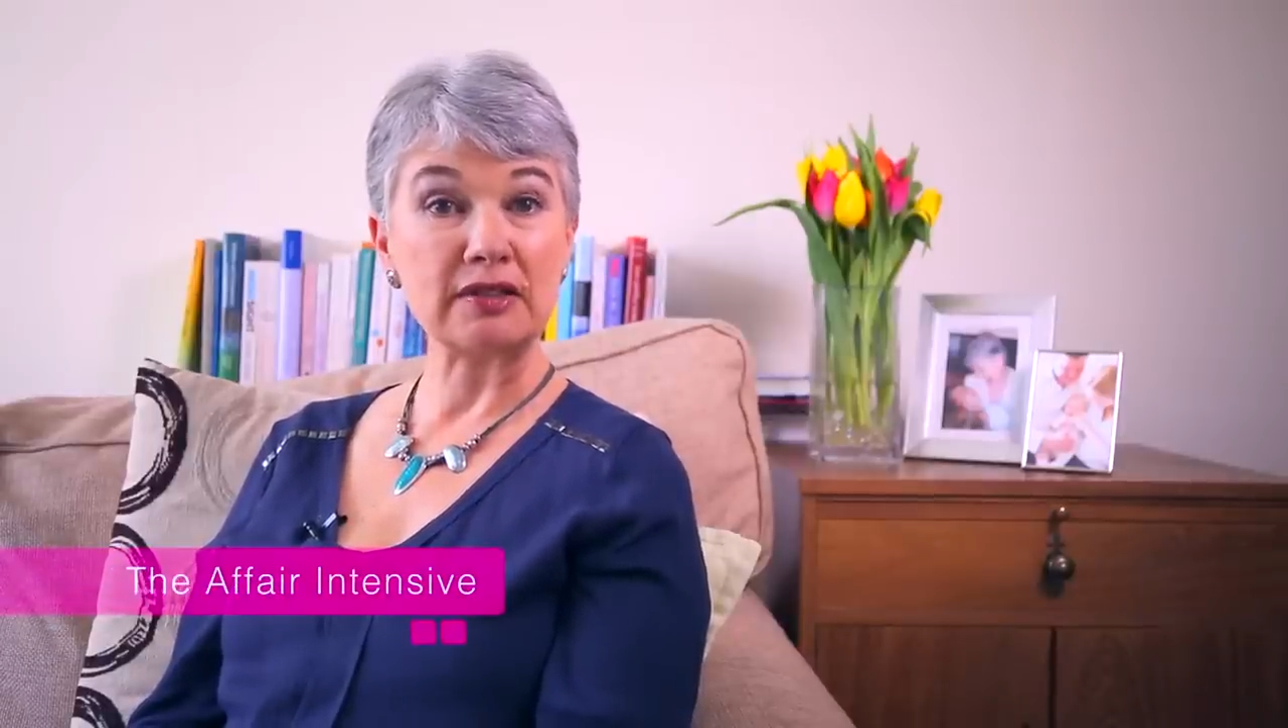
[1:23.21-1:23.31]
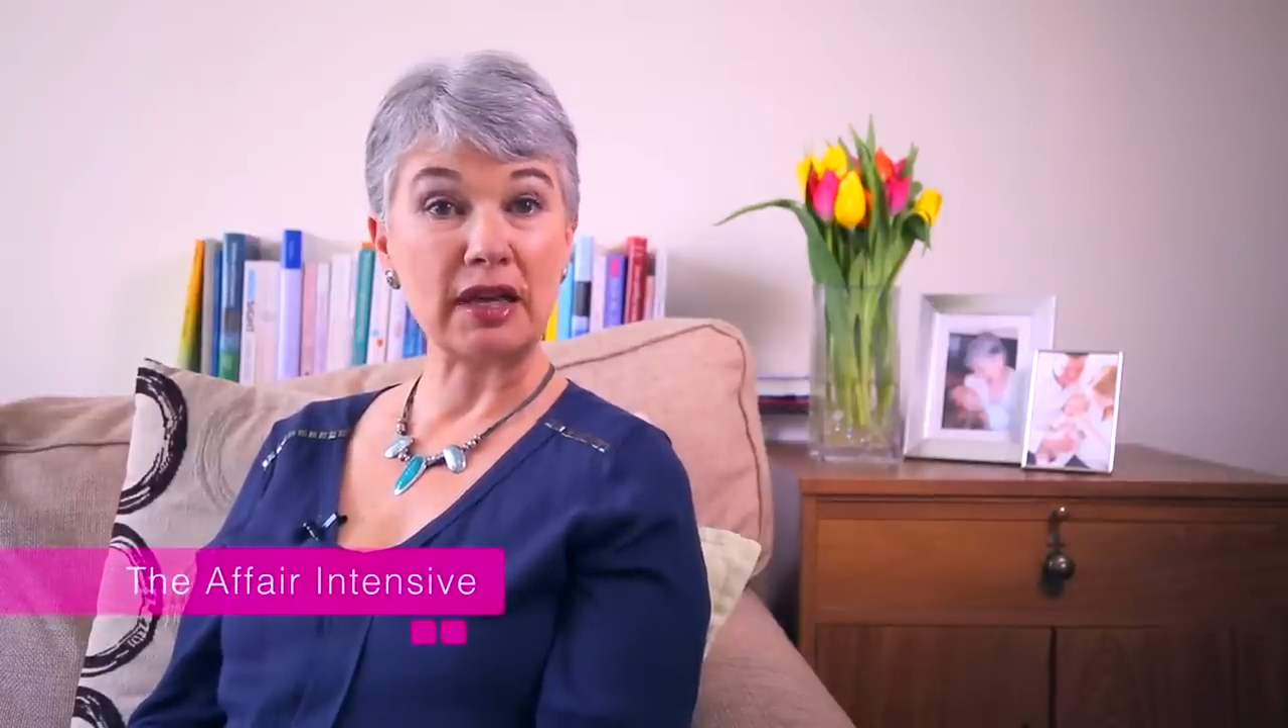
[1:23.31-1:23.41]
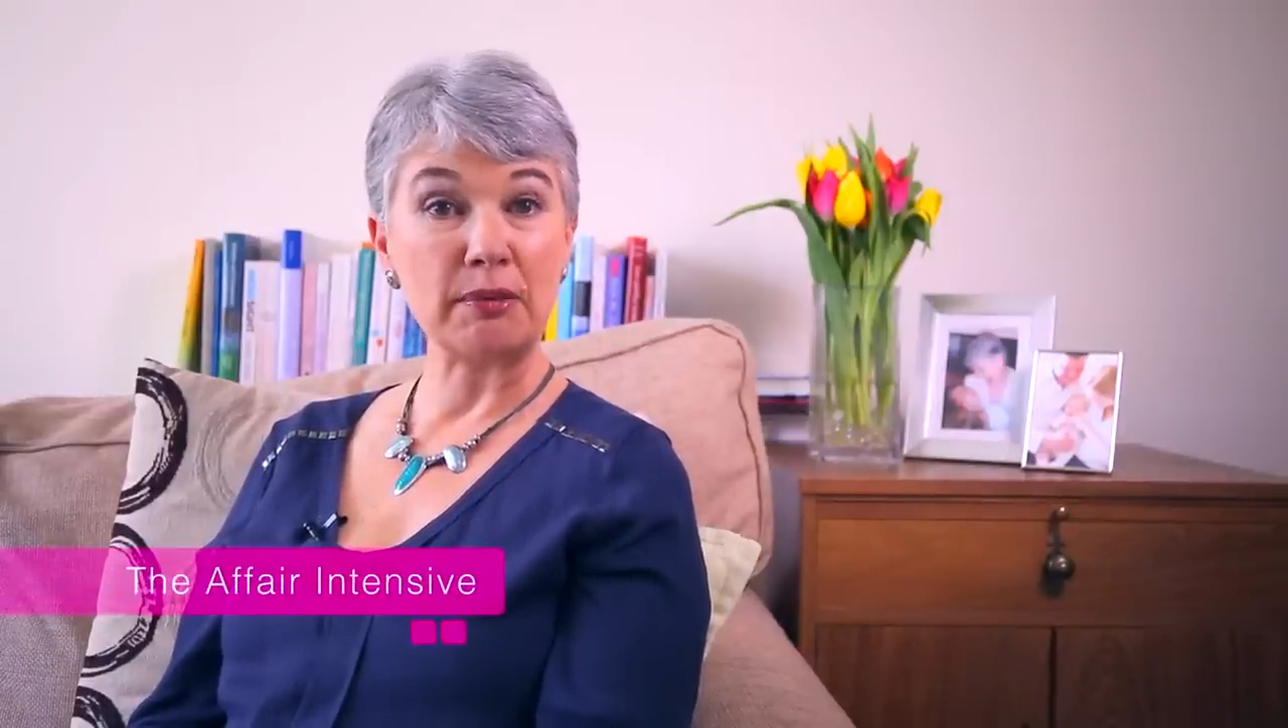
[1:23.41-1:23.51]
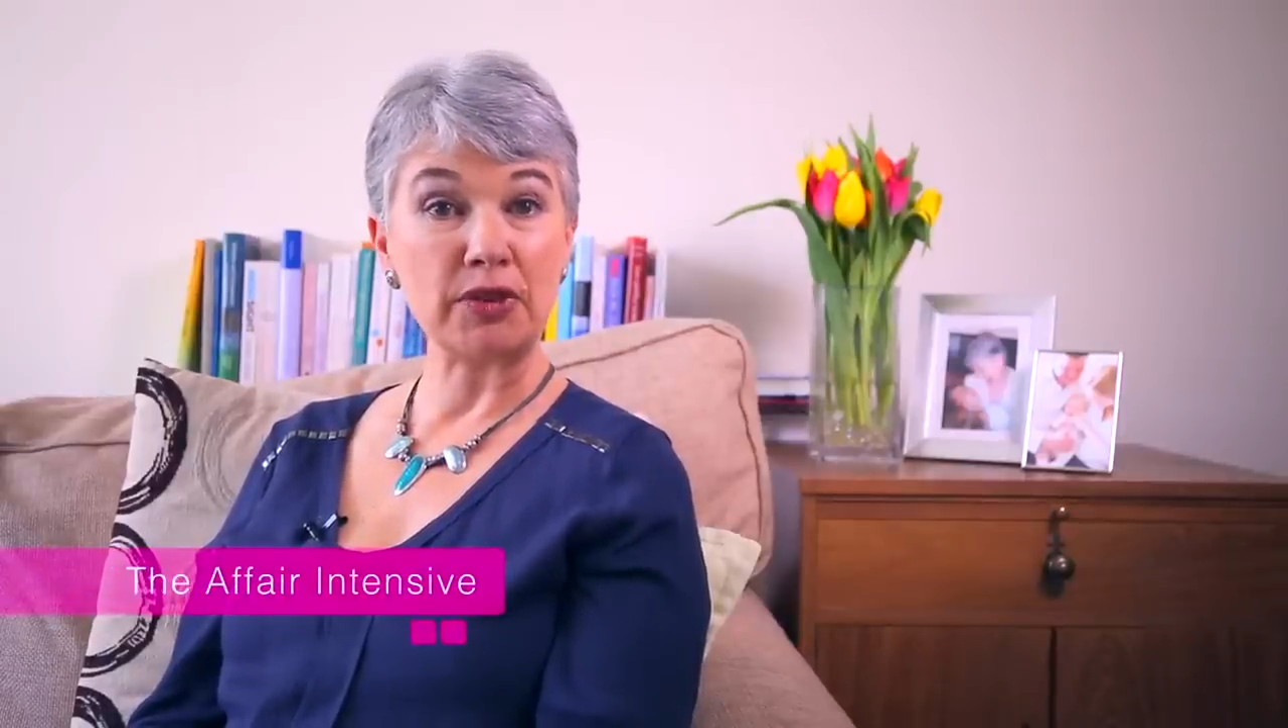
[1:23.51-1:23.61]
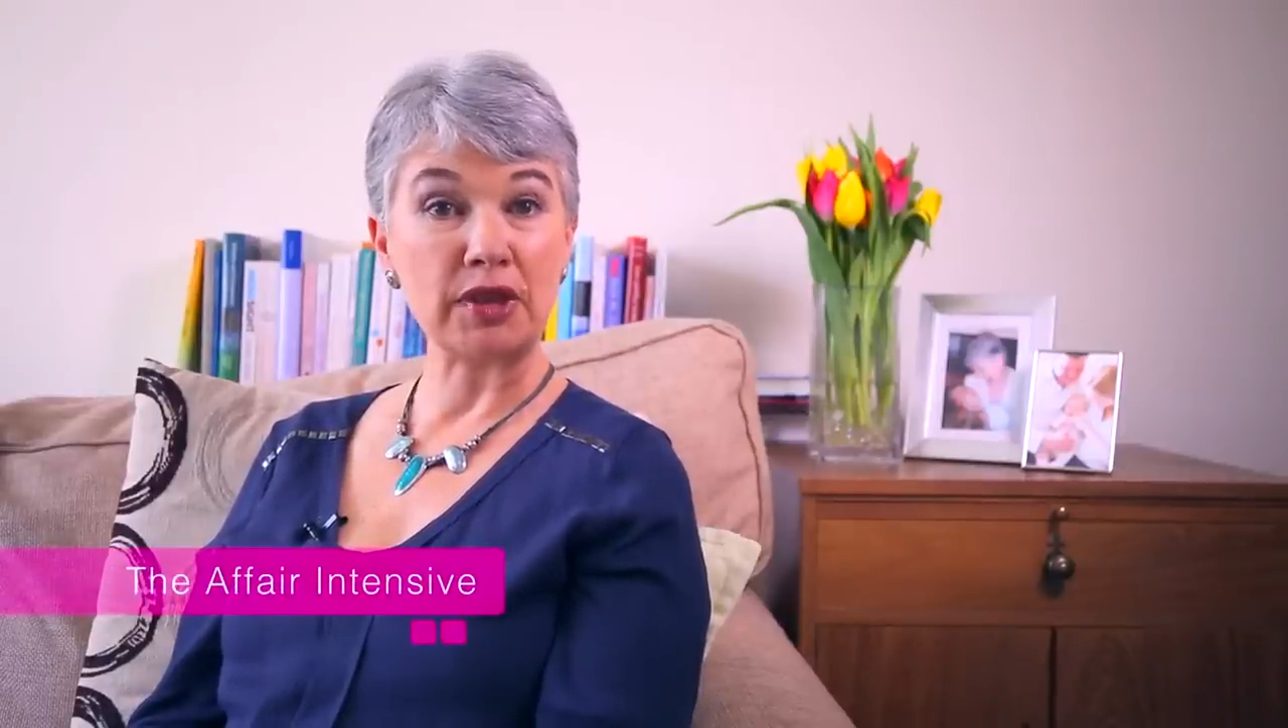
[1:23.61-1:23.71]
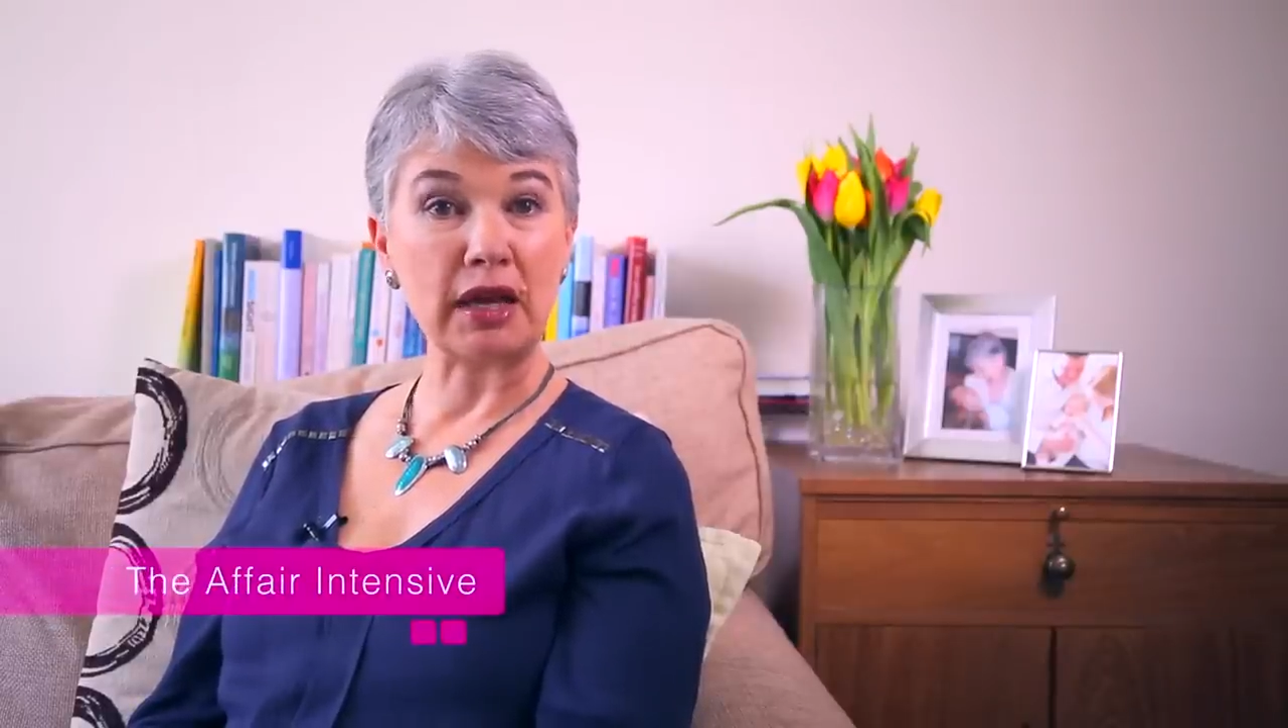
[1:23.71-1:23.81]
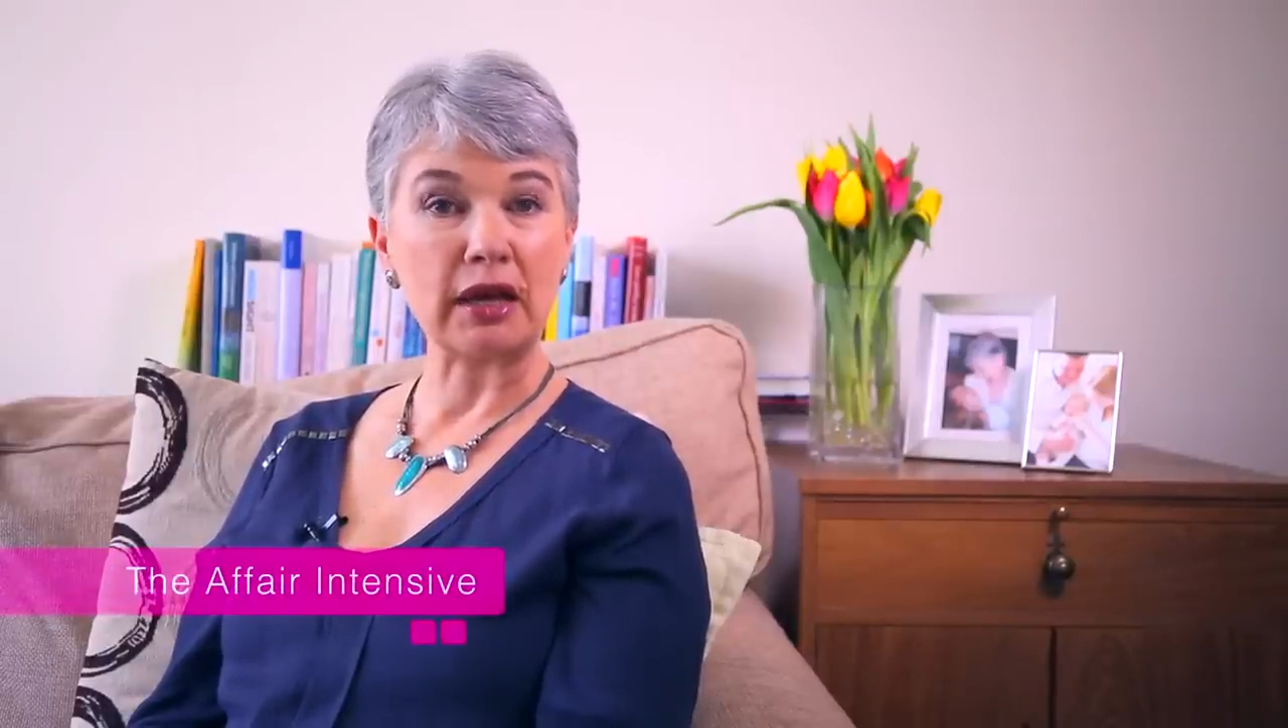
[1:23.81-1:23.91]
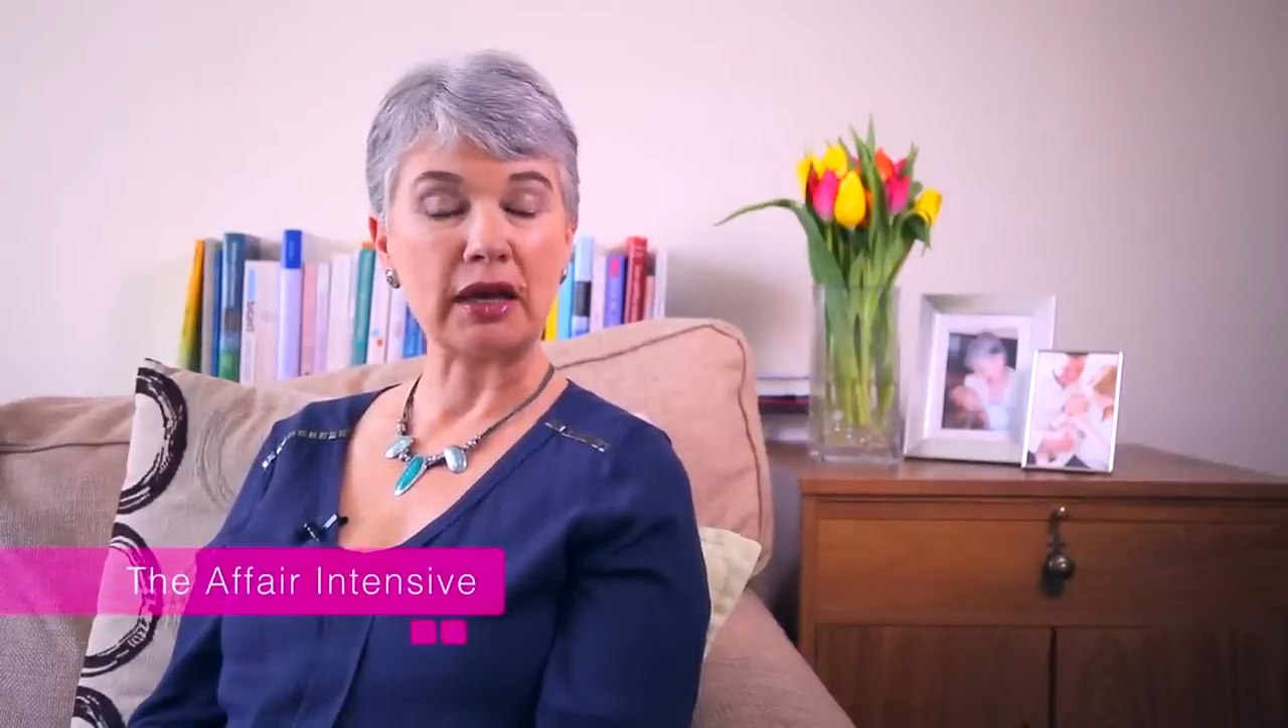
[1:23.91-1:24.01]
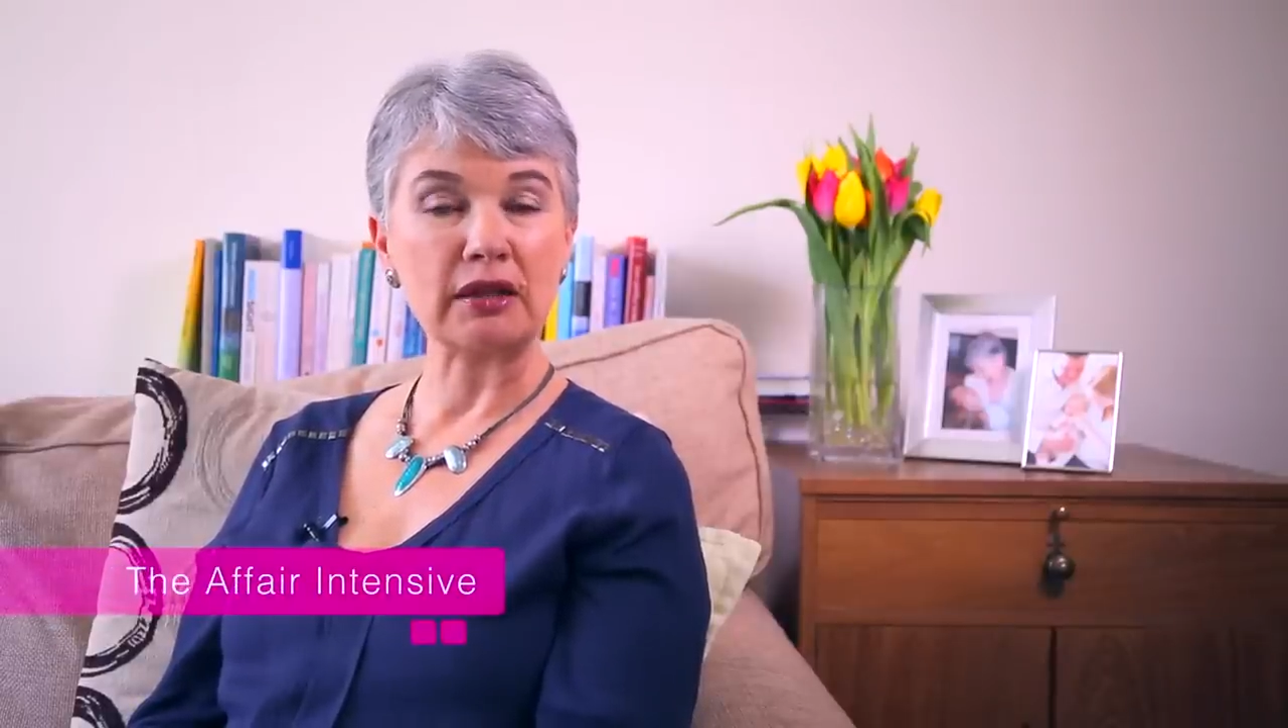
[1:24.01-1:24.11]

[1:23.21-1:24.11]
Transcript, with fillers: same thing.